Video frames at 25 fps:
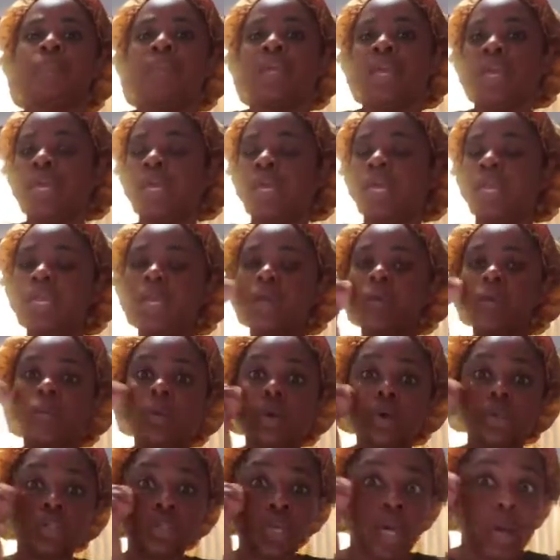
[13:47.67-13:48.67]
and it
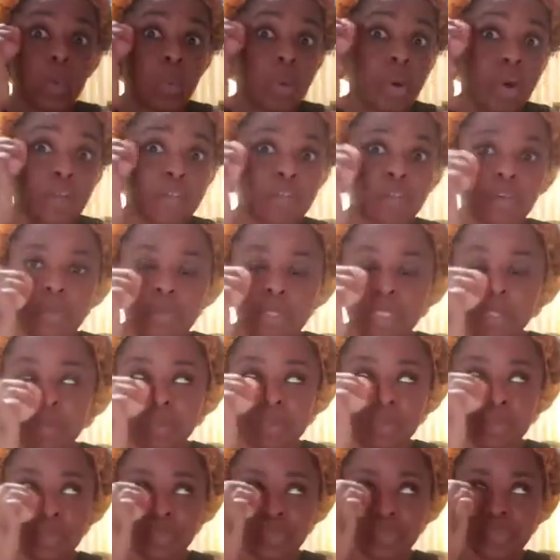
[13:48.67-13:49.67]
worked out well for me.
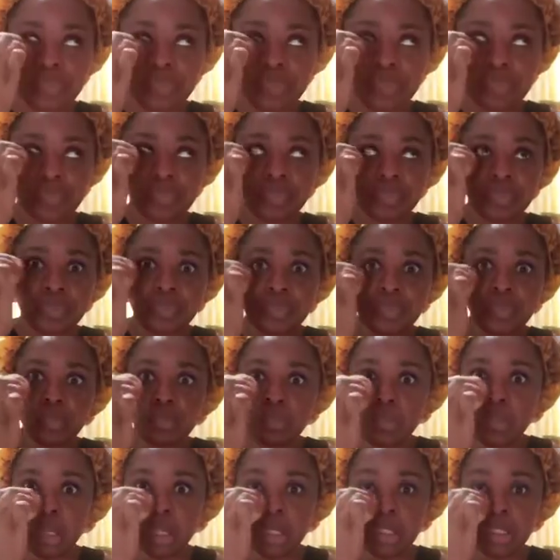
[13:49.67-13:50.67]

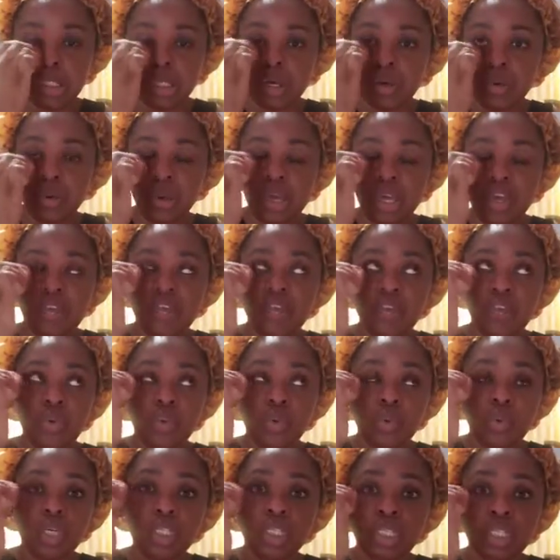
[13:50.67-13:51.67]
So if
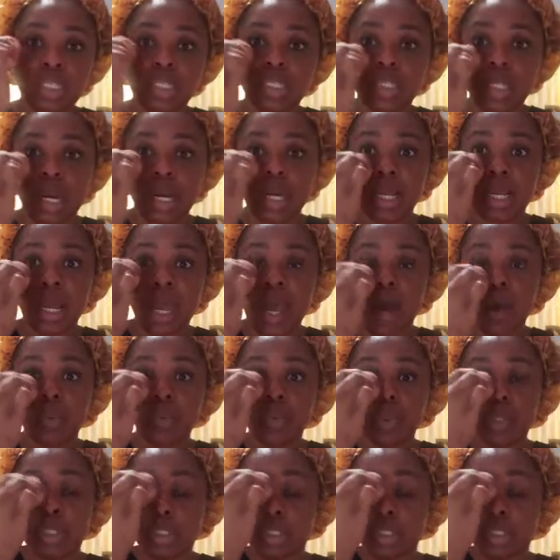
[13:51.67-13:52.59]
you're just starting out with